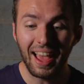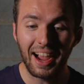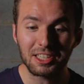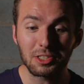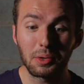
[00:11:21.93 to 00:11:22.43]

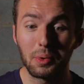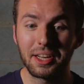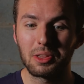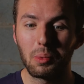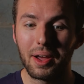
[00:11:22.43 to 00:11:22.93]
actually
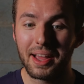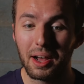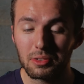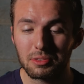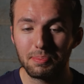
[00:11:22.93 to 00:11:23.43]
winning the White
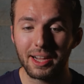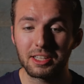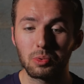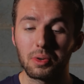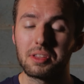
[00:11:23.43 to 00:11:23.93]
House
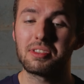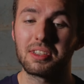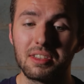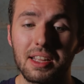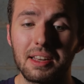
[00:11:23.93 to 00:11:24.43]
back in
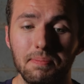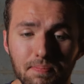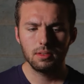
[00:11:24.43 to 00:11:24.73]
2016.